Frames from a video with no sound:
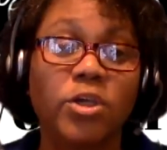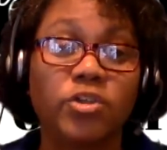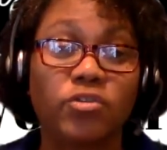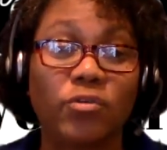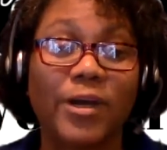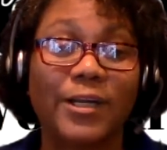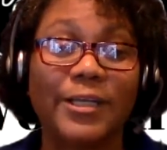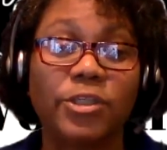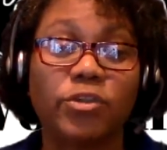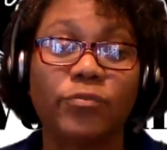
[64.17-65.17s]

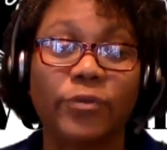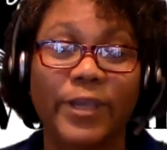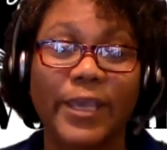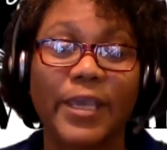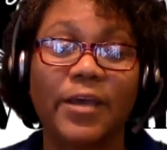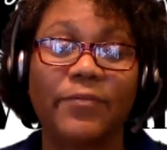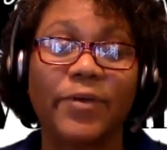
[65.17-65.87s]
Struggling to Forgive.